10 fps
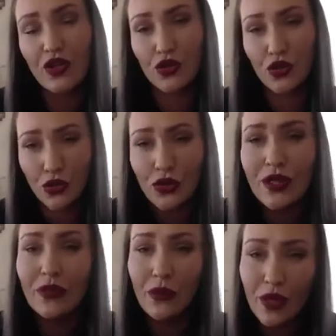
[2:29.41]
that you're
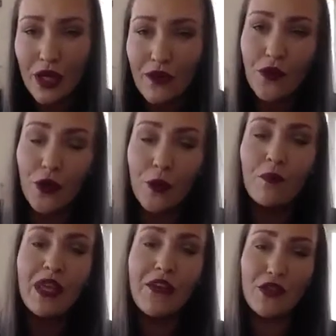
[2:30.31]
truly looking for